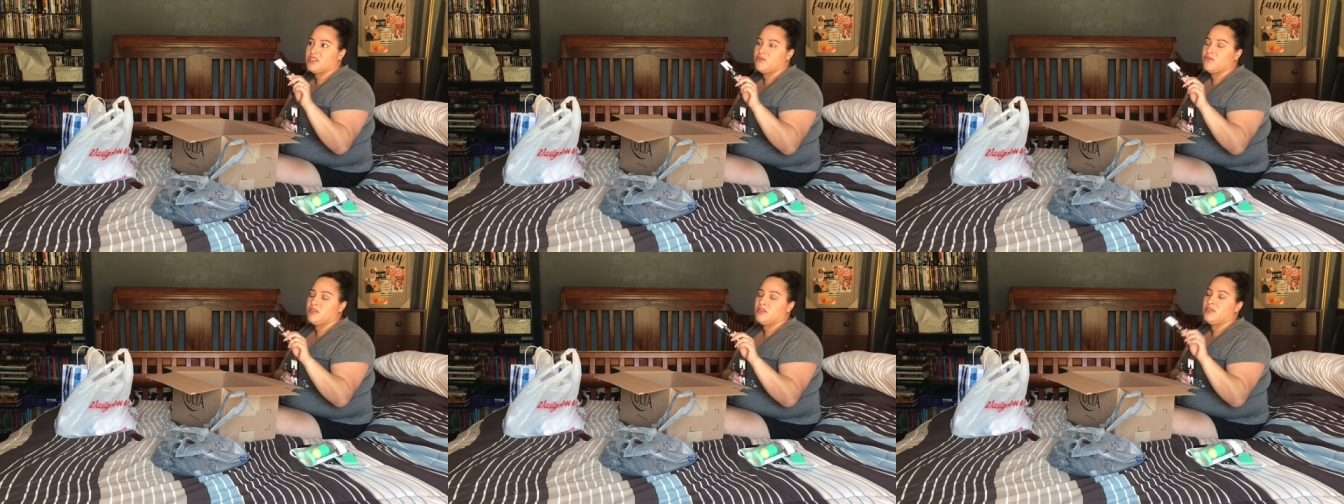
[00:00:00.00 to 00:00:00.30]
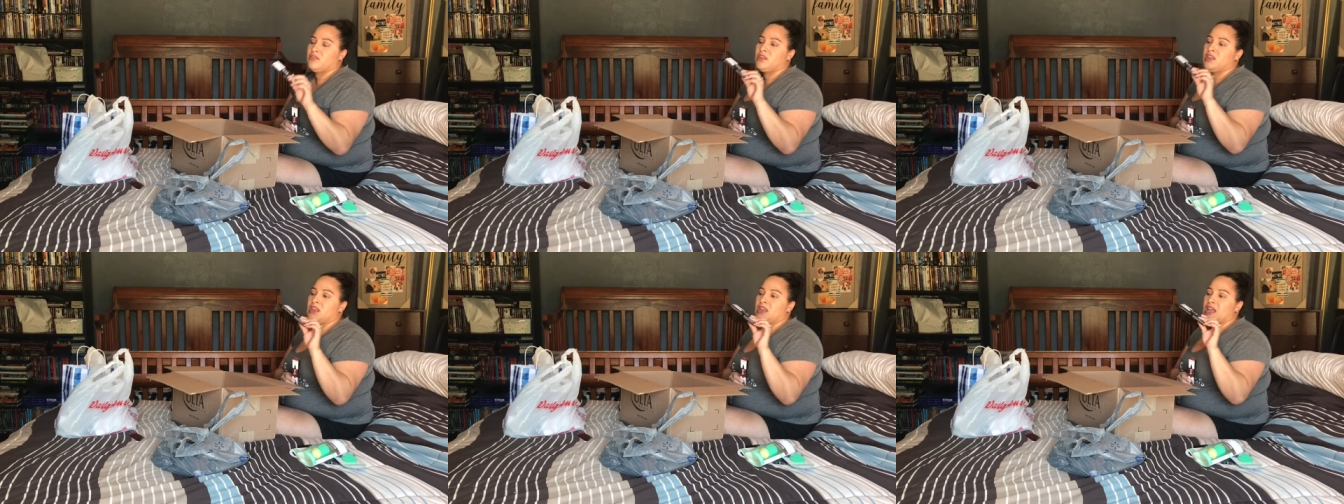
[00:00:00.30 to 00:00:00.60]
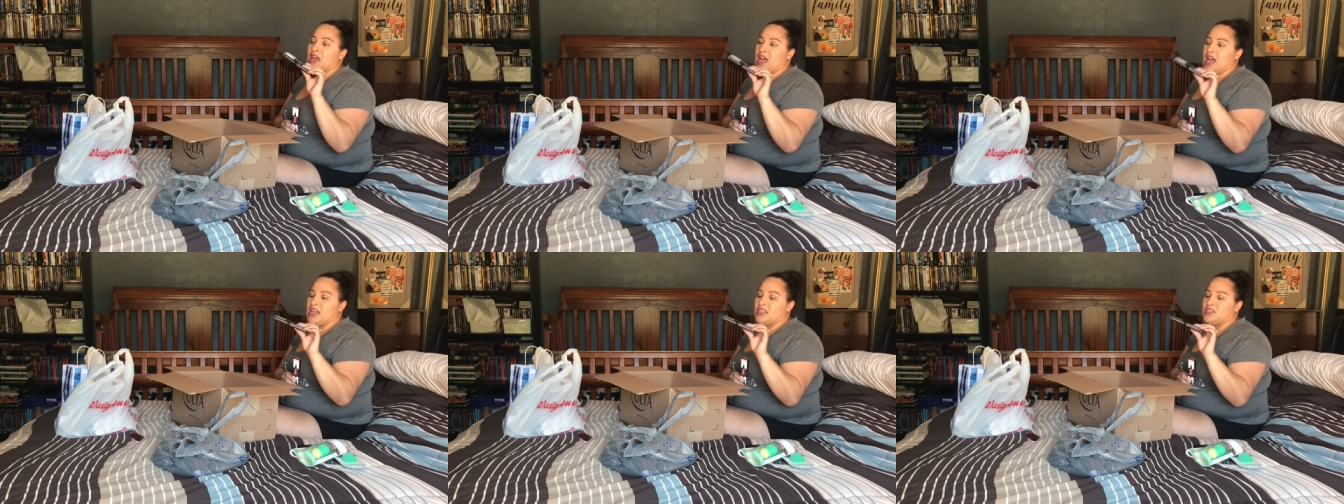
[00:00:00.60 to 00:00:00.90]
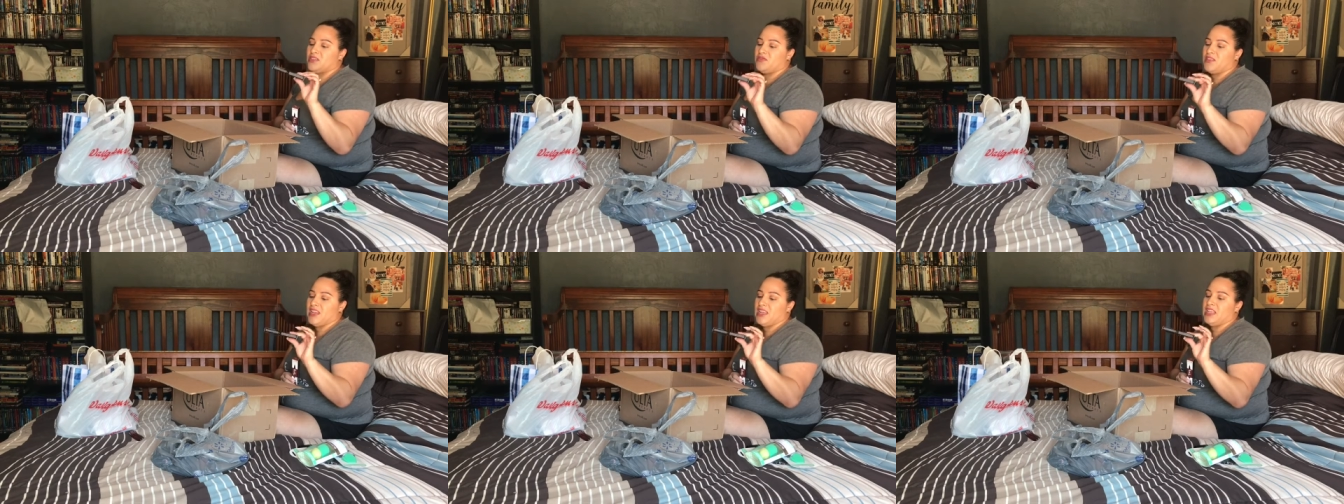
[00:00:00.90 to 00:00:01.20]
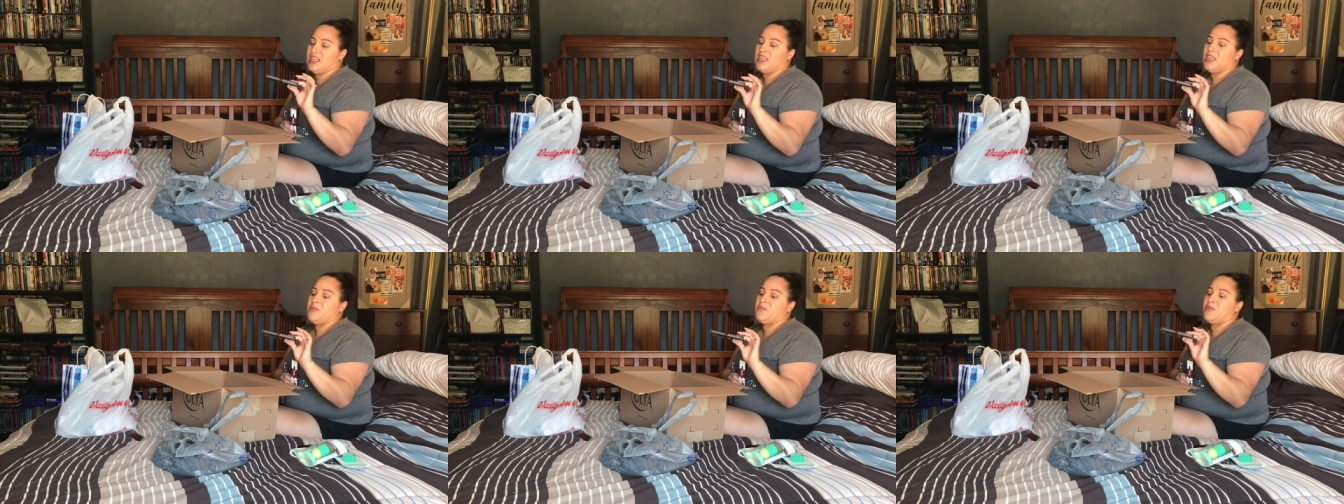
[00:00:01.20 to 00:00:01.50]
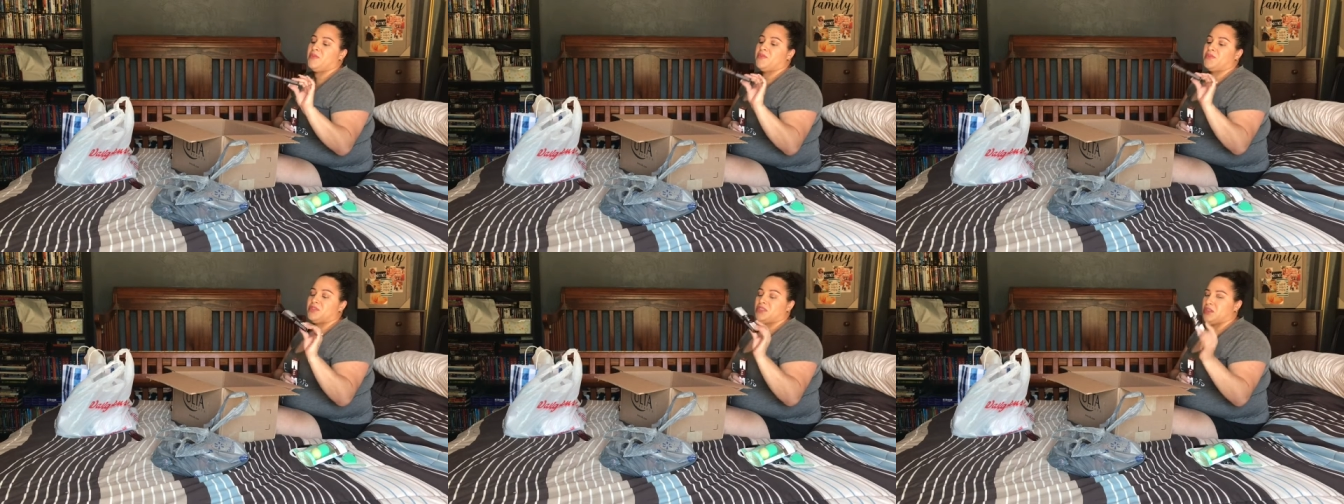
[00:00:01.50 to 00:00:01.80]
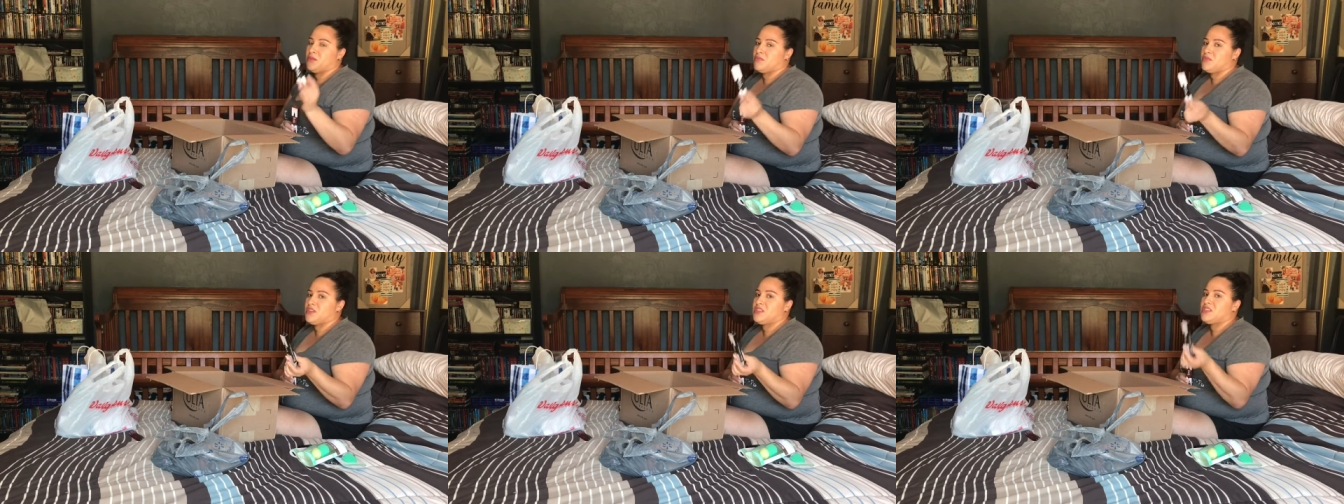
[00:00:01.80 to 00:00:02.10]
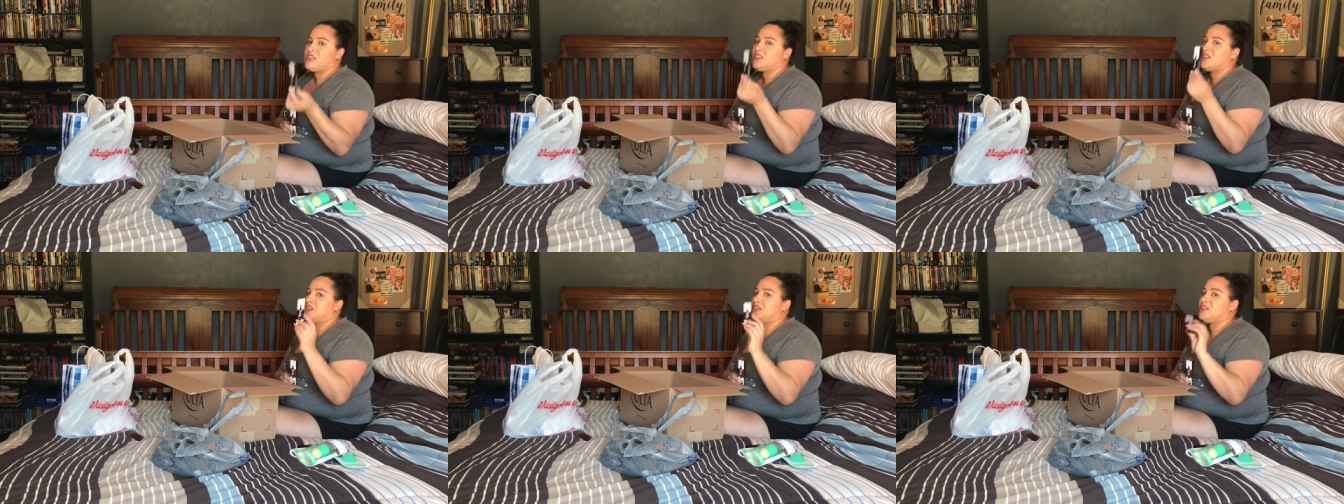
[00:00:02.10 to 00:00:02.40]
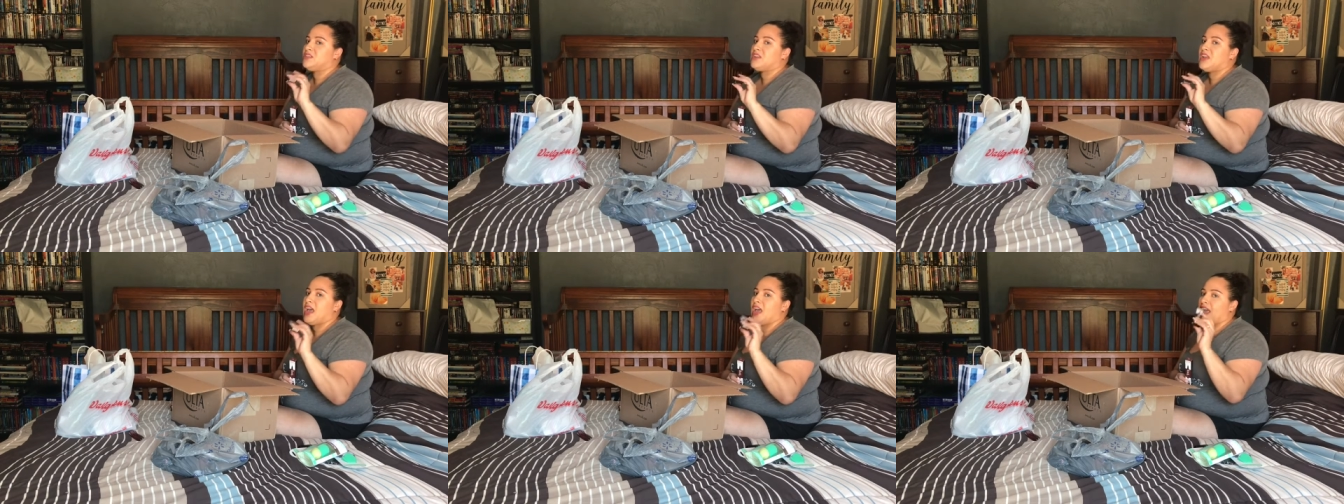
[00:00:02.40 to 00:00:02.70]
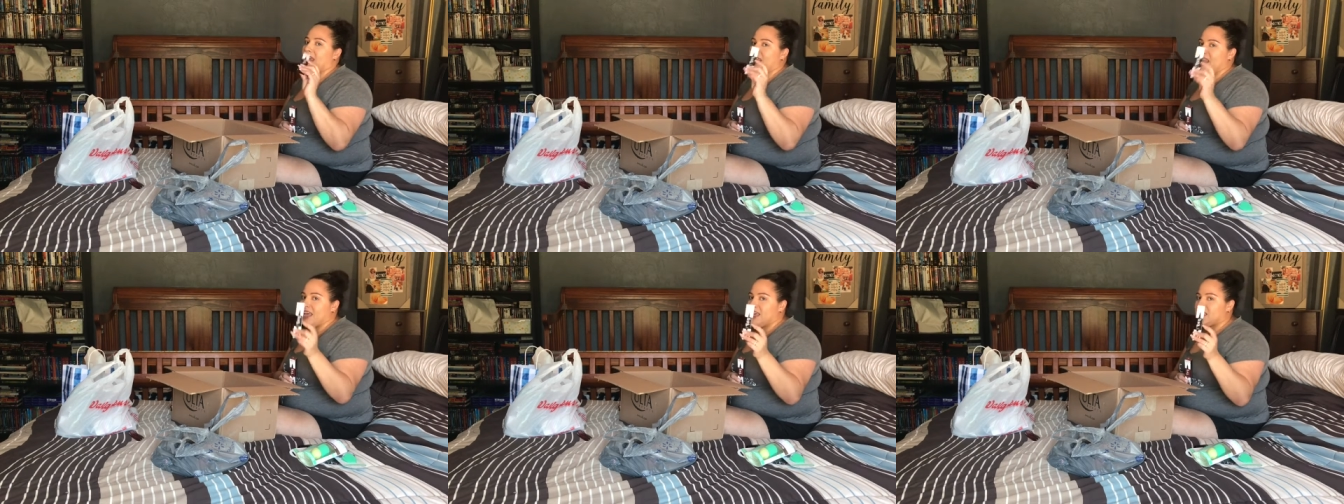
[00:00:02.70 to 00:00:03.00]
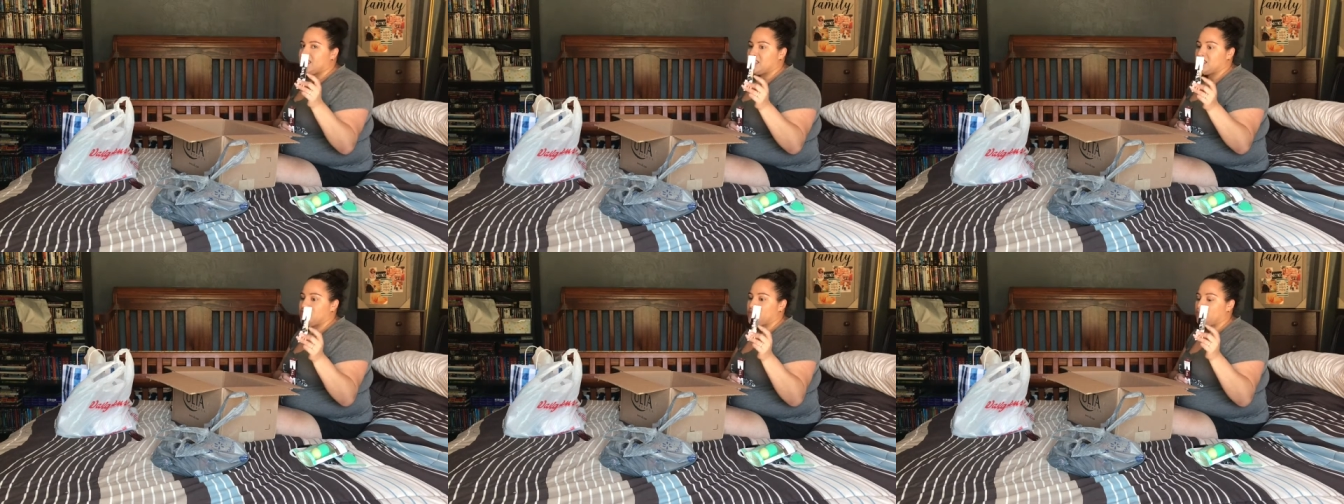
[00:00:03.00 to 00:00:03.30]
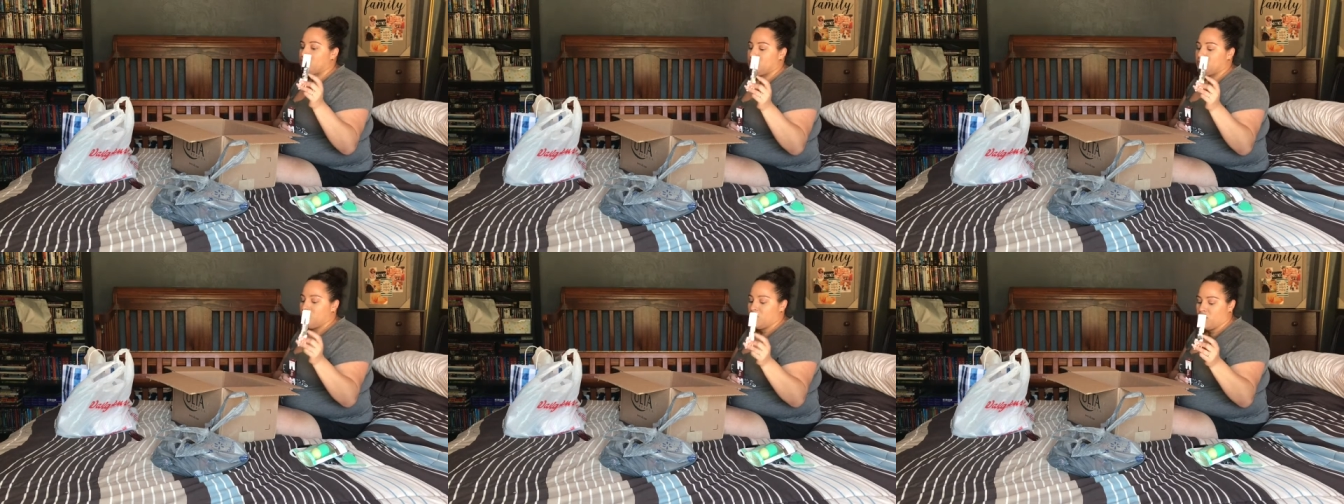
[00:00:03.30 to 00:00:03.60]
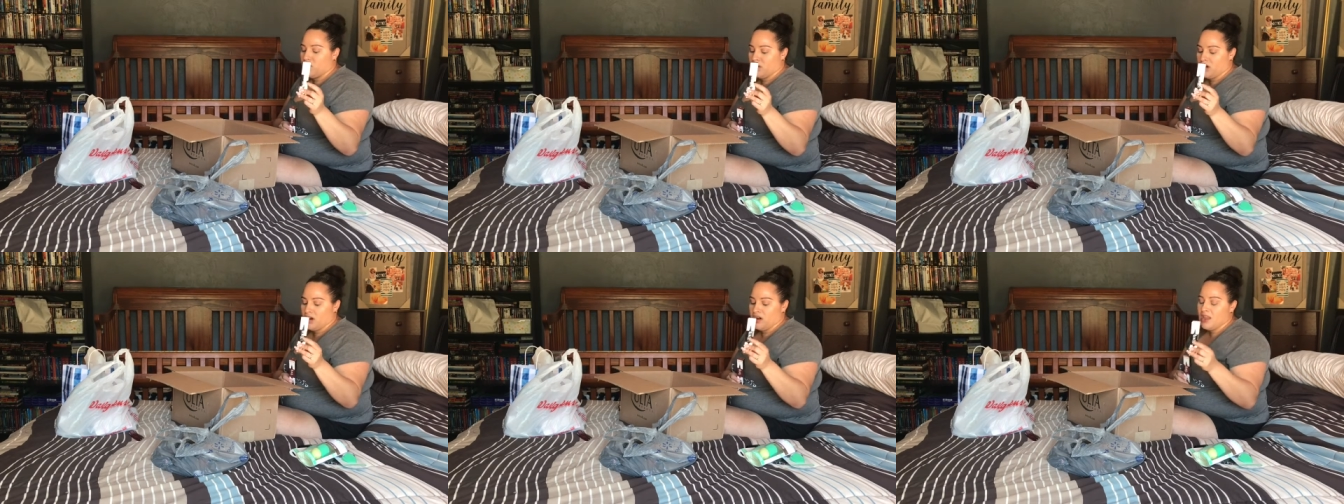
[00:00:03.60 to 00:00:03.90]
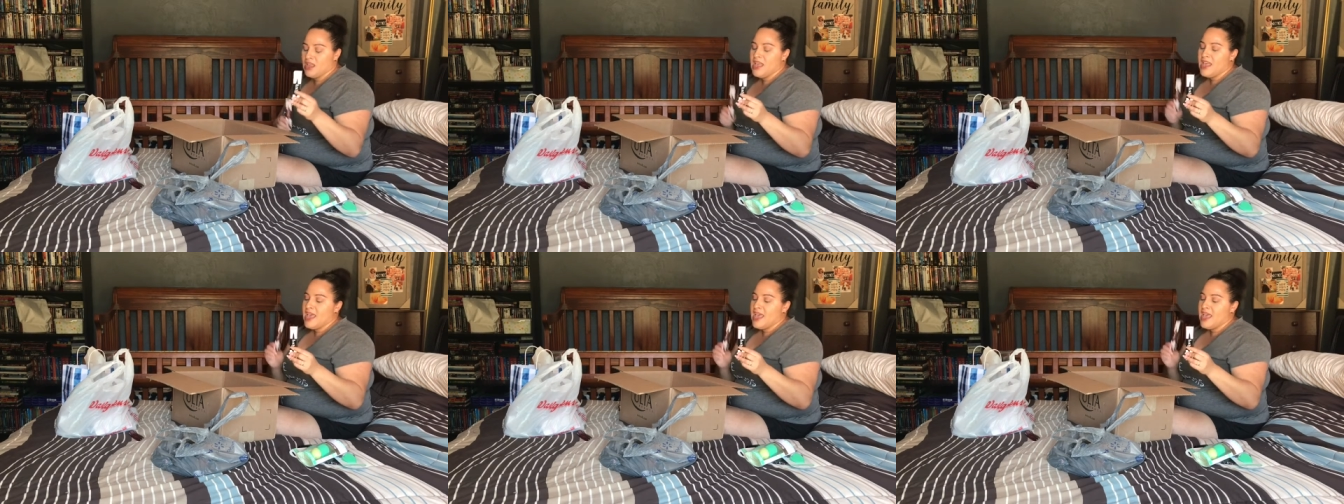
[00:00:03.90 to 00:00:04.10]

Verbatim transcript: D one as of lately, but for some reason I like this one more.